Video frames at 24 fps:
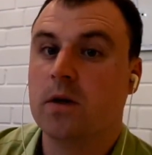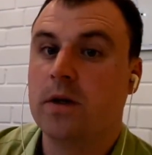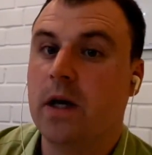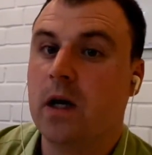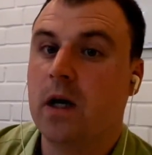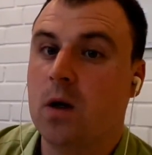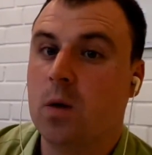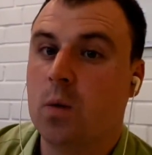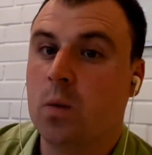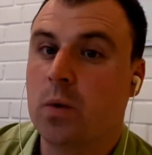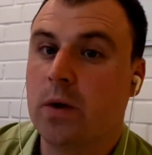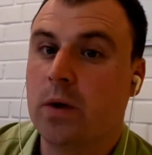
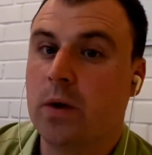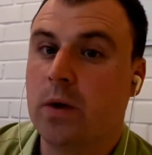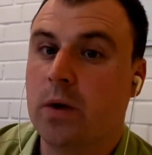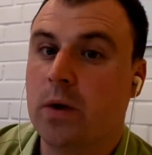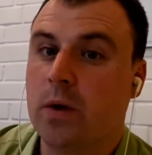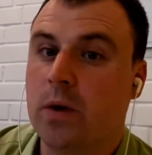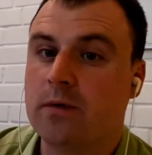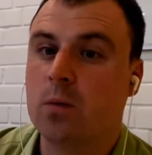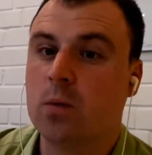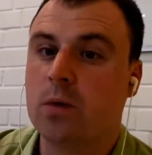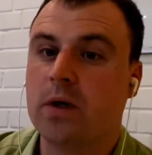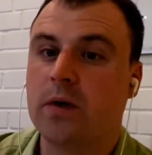Yeah. What
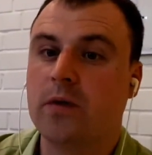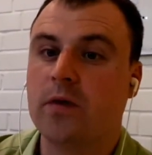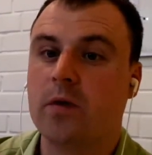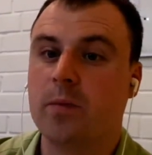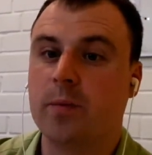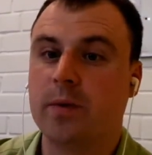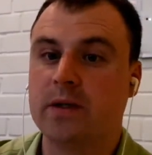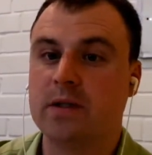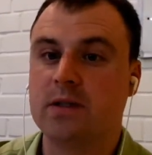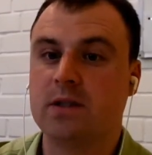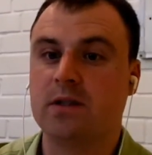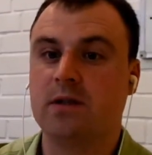have
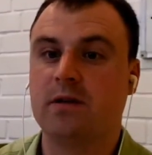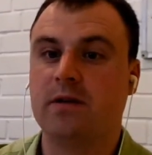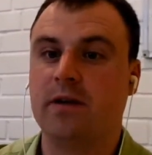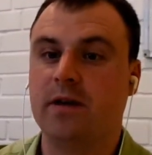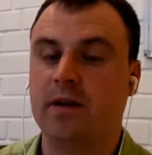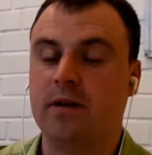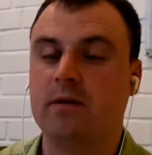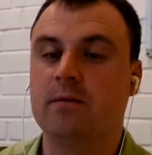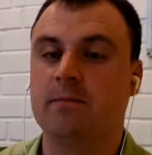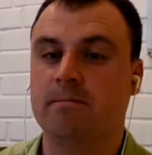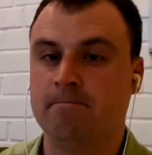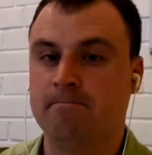you been
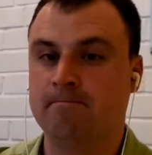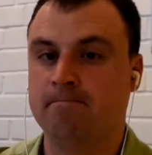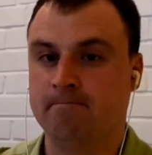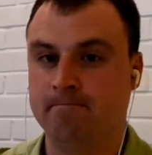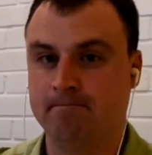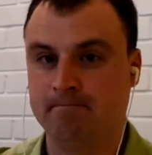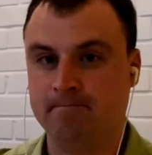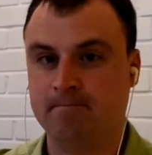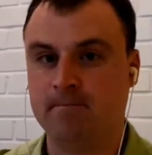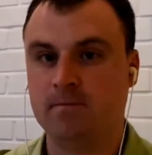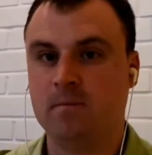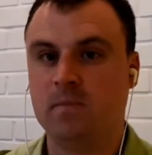doing?
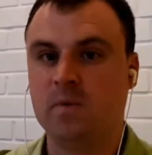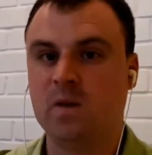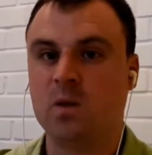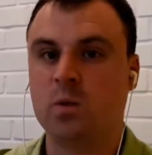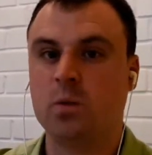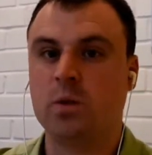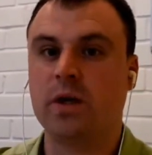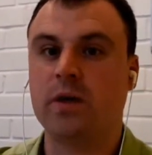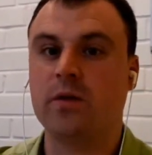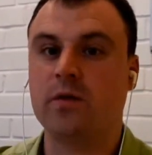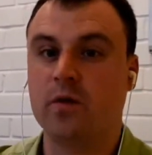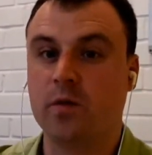
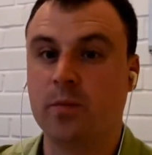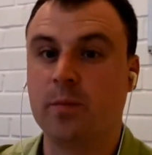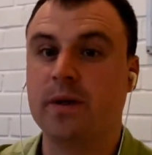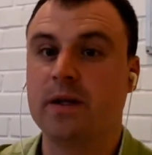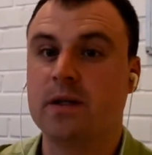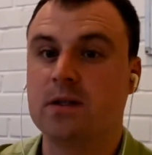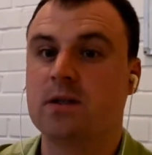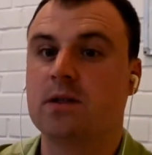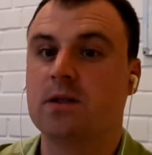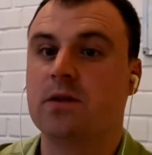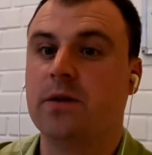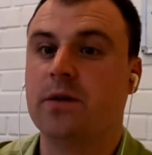What have you been
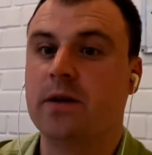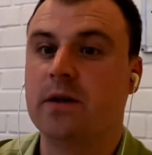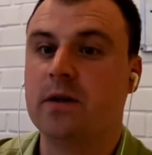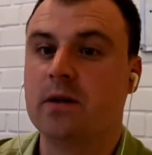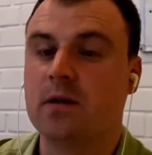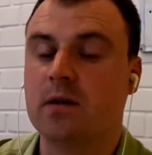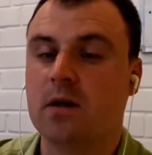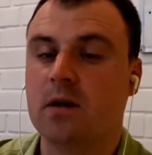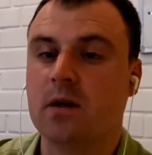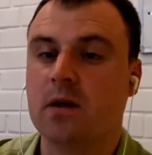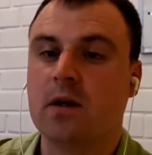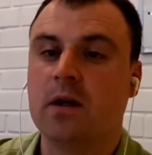doing?
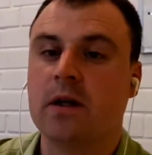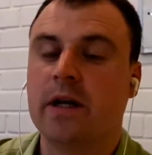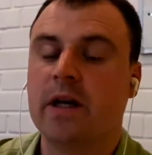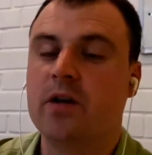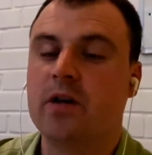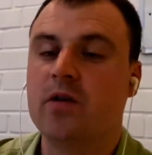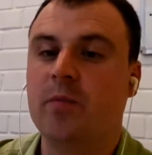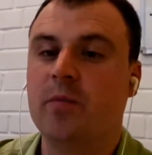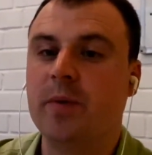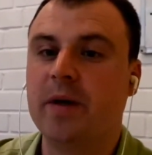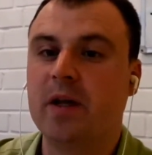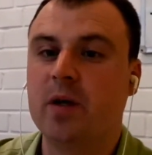Can you
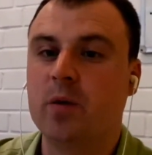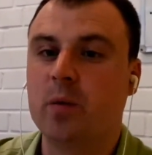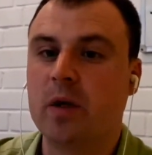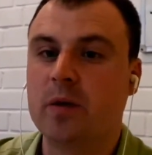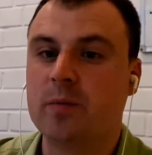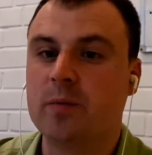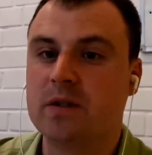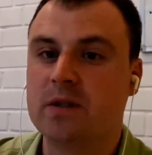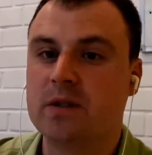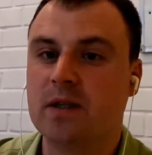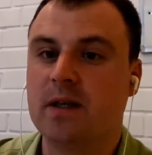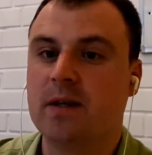repeat it one
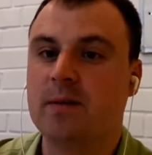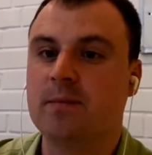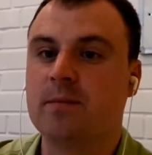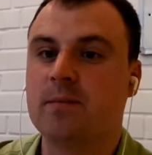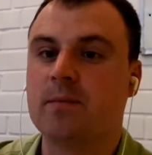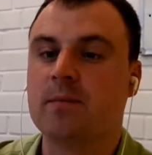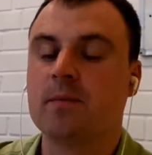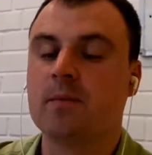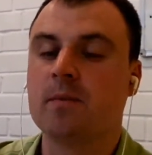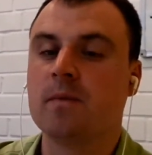more time?